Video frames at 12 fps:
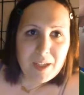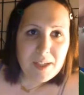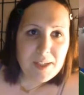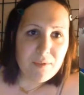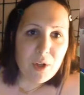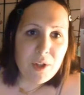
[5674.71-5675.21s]

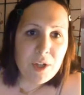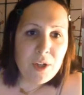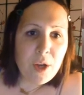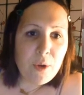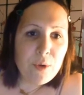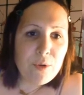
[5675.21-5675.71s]
So I've got the
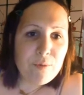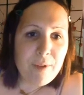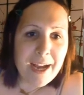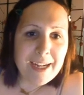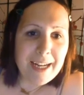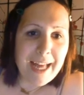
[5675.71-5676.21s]
Node
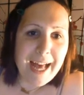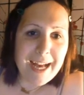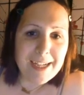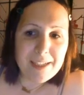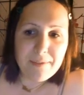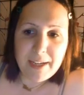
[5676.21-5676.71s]
Wrangler
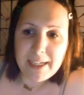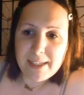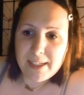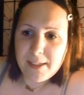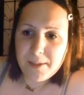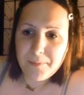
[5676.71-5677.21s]

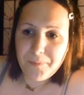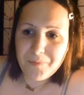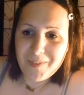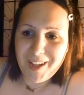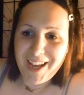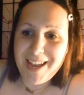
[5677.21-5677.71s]
activated.
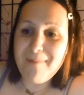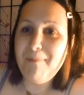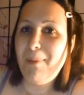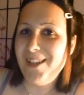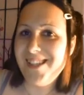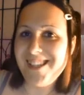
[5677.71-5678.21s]
I am
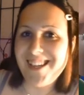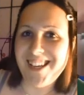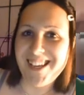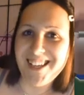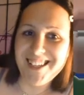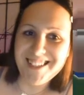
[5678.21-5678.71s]
bossing
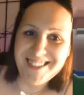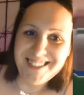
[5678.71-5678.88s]
it.